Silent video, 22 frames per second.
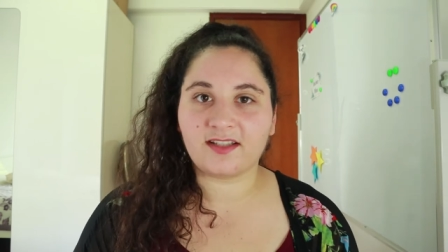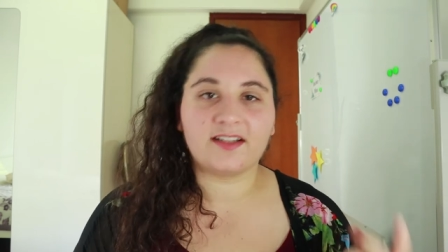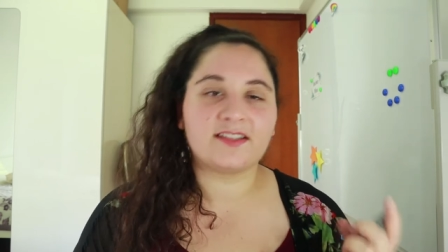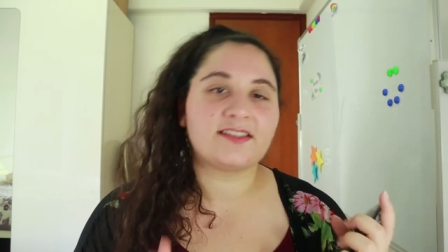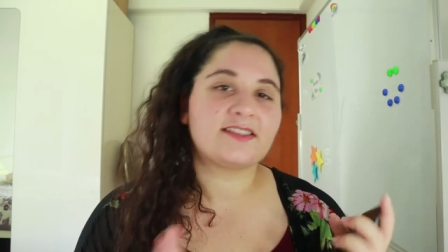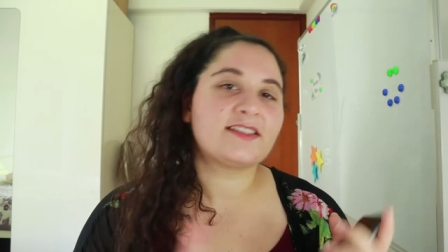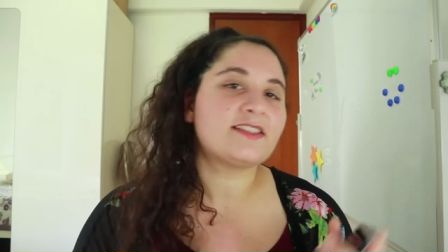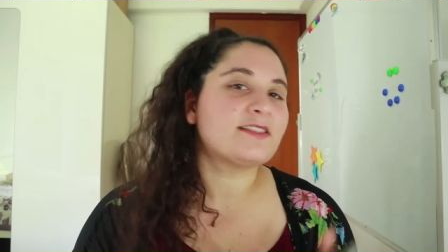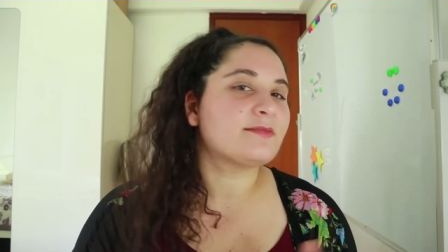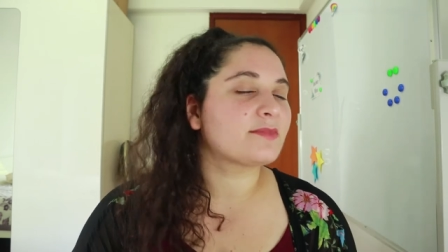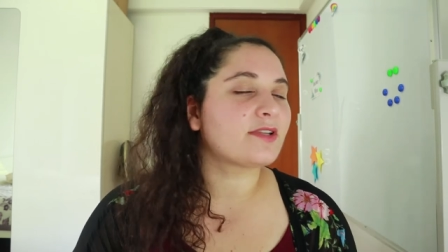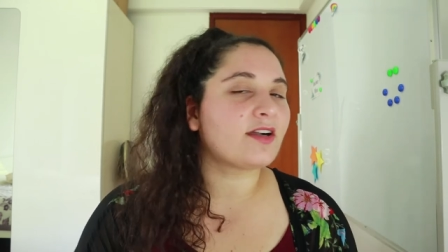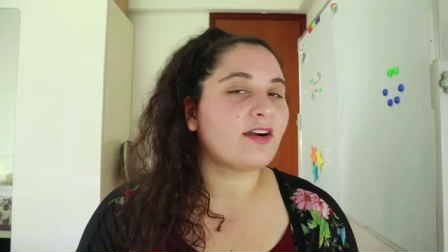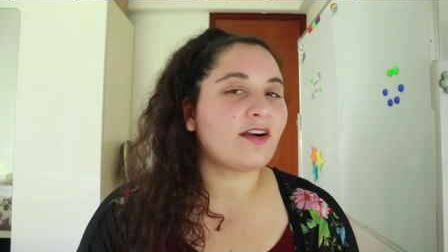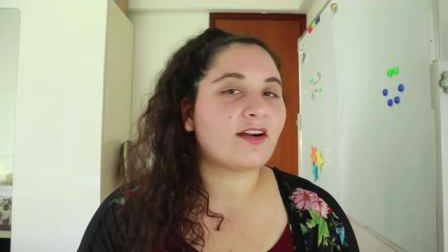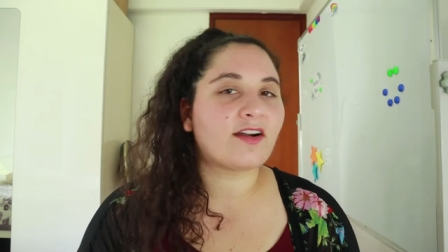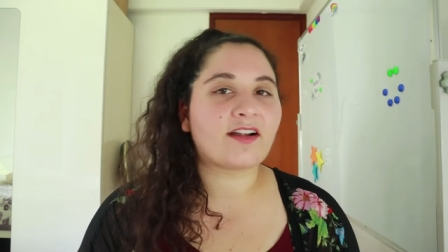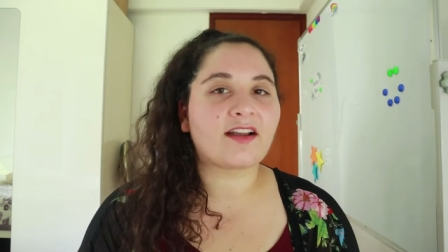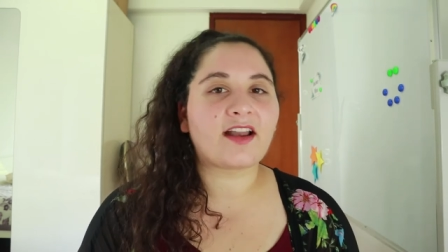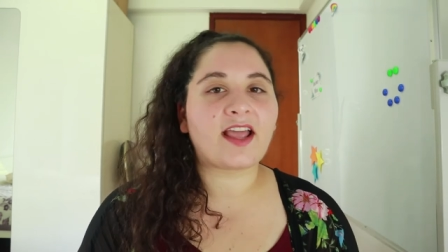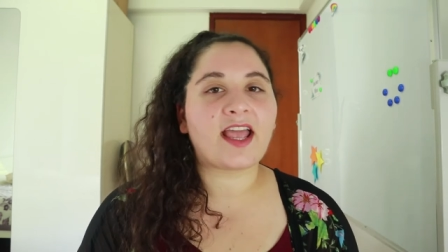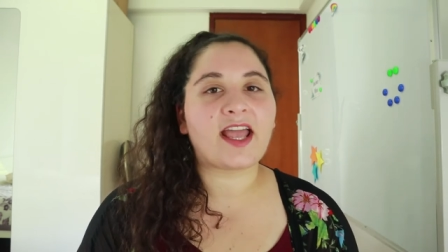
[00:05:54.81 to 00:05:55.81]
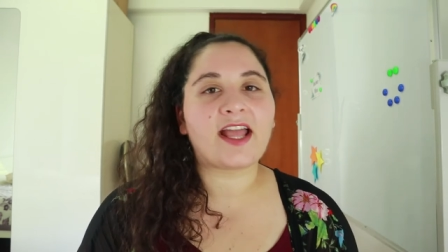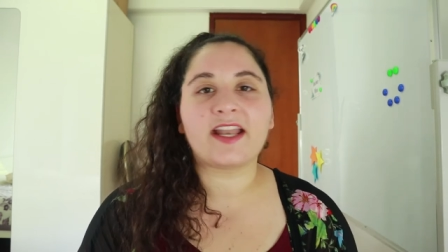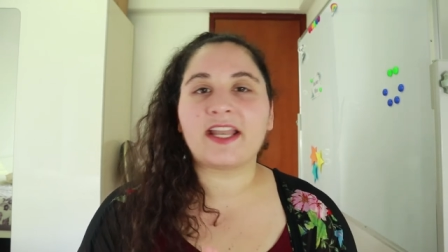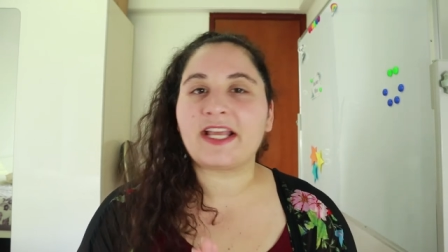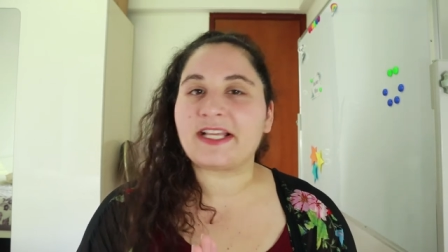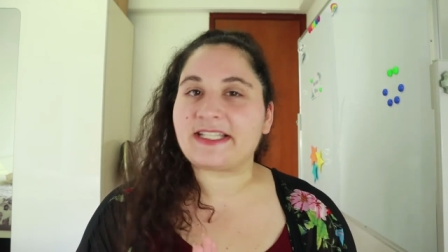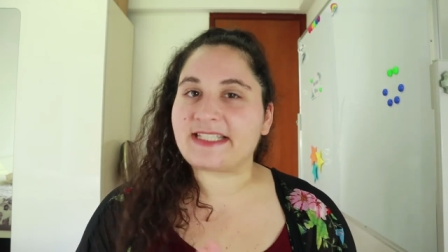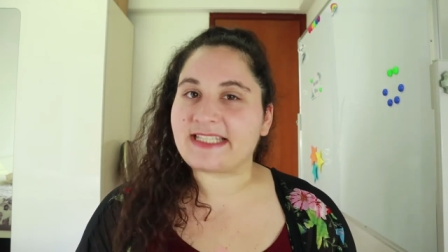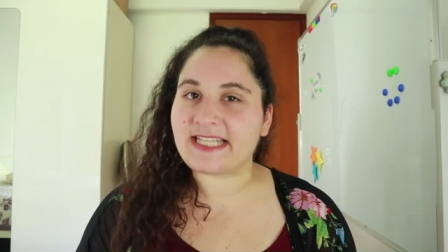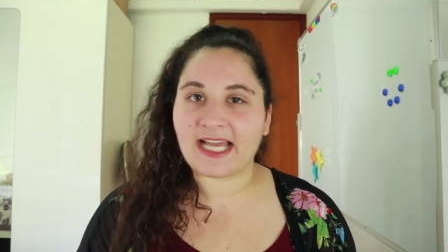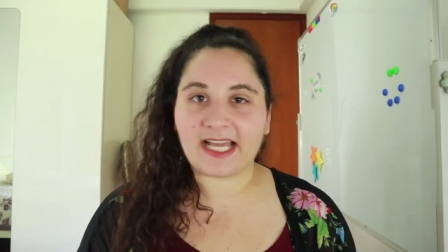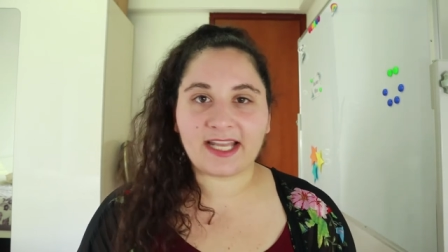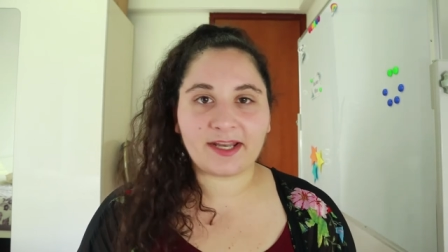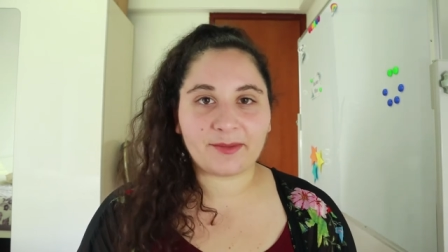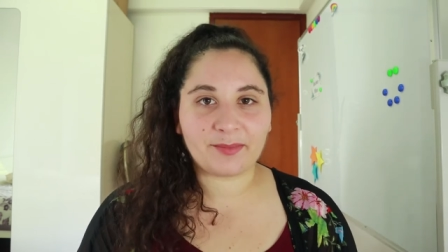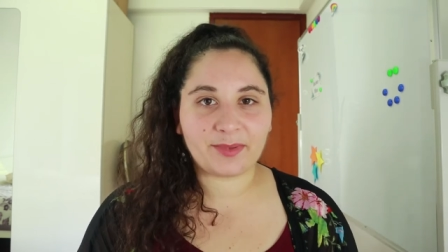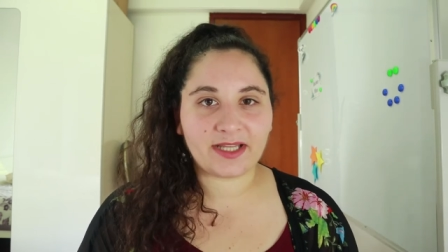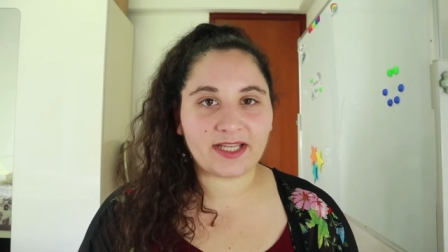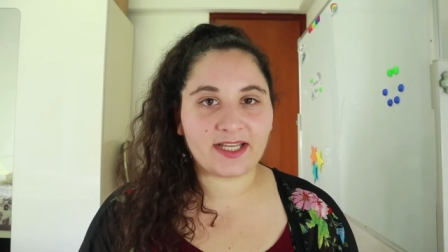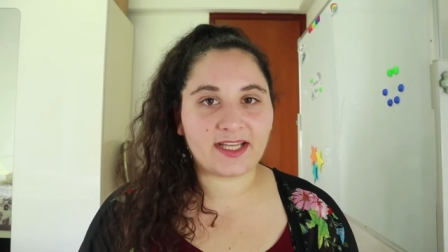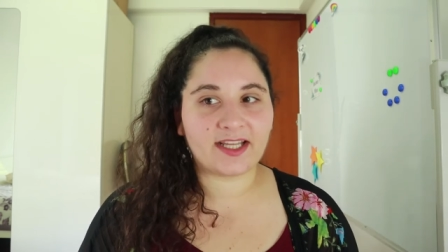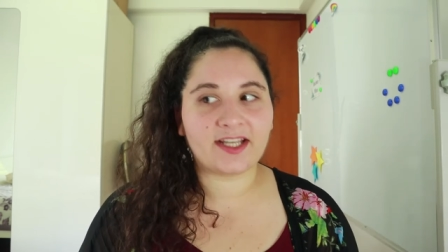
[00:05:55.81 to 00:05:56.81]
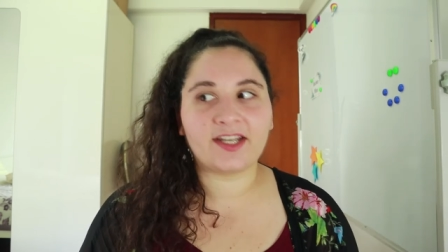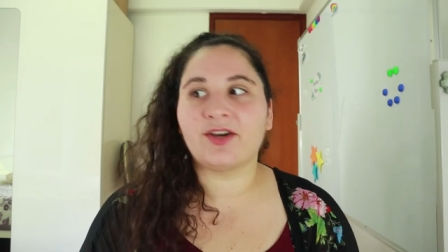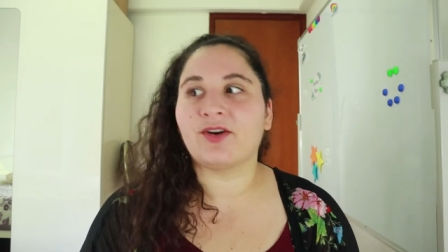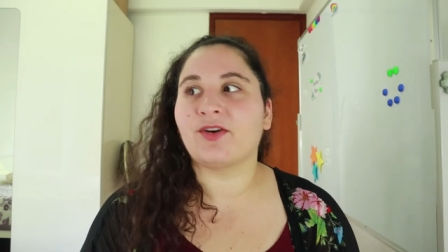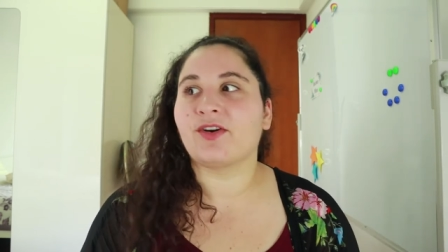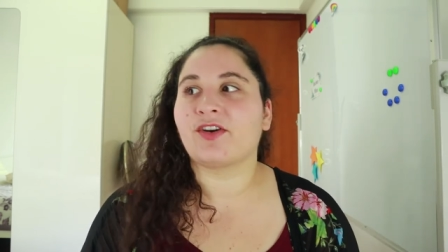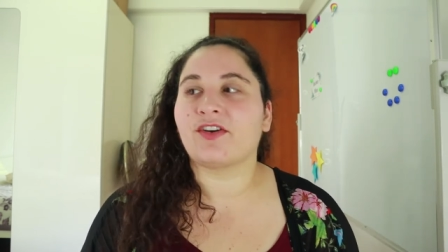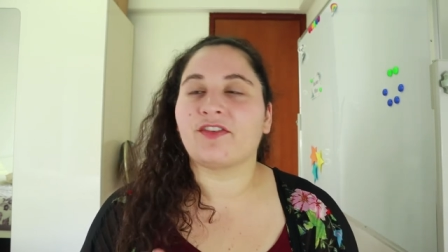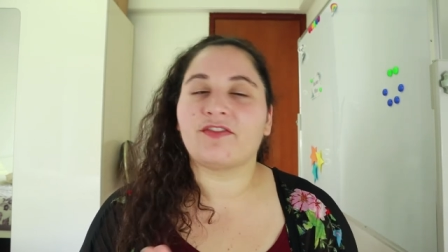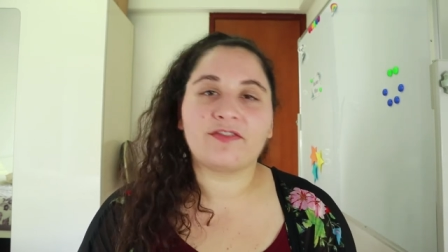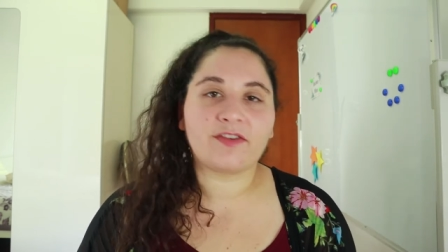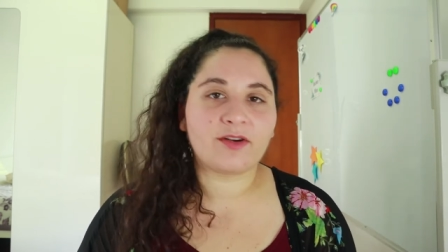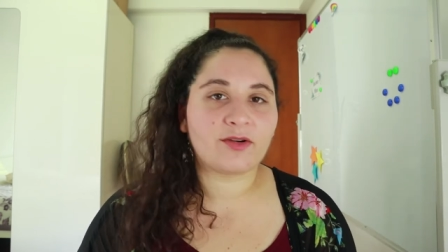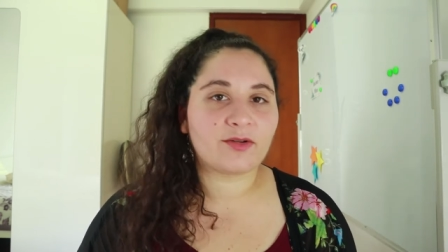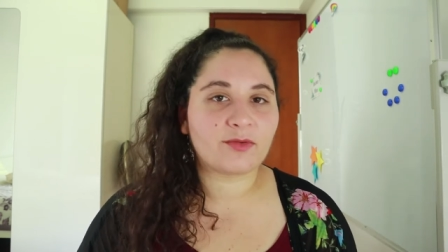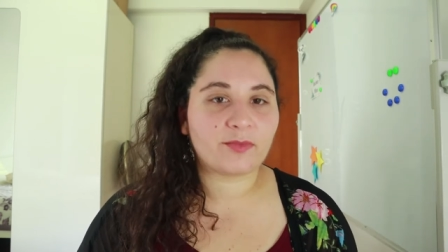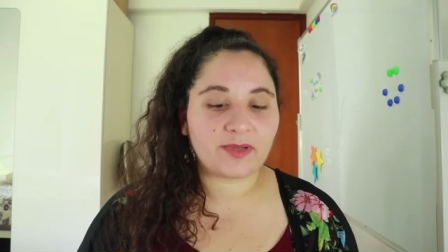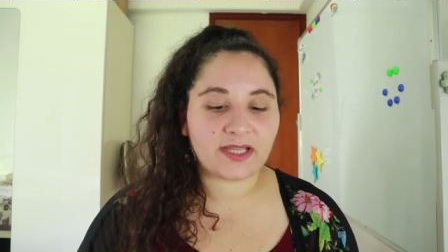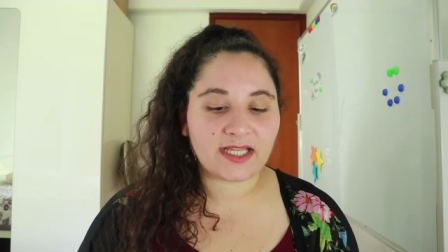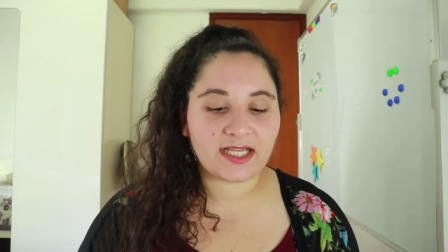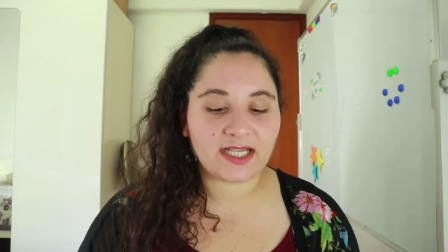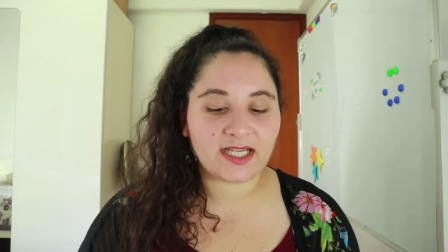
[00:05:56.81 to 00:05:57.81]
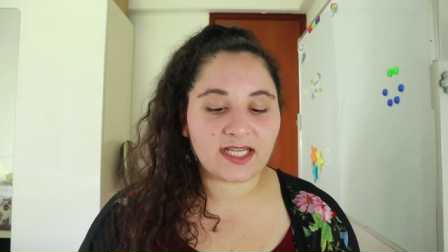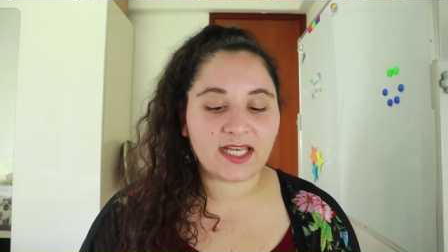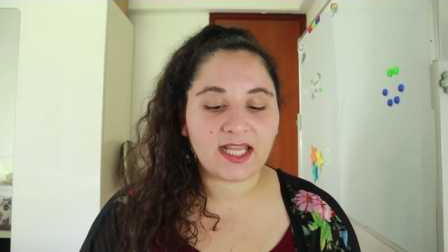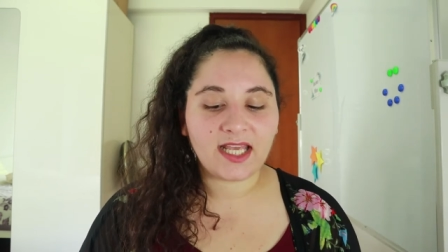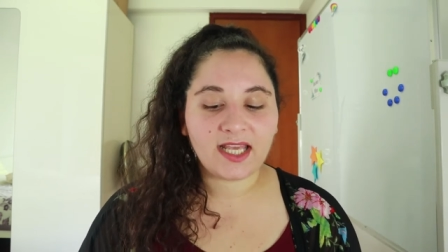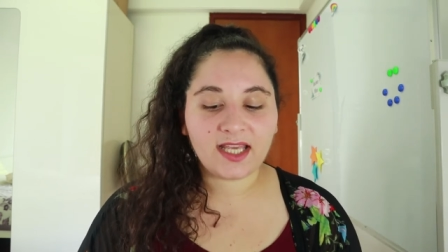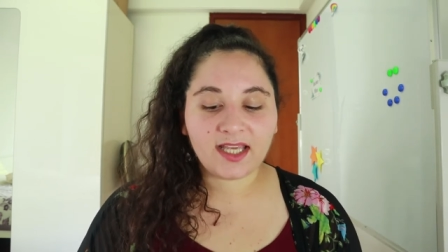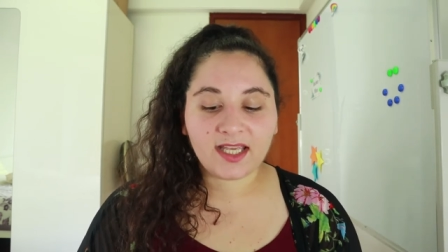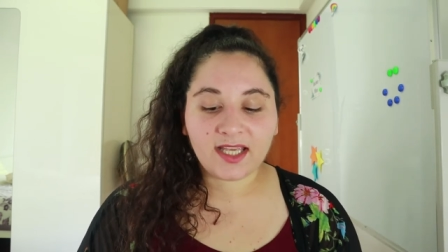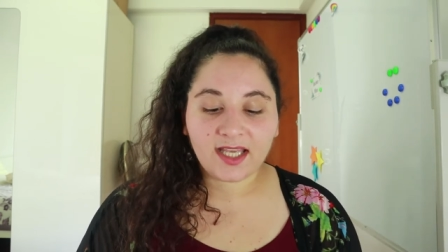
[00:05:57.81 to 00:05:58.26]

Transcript: a SIM card and a data plan or a phone plan.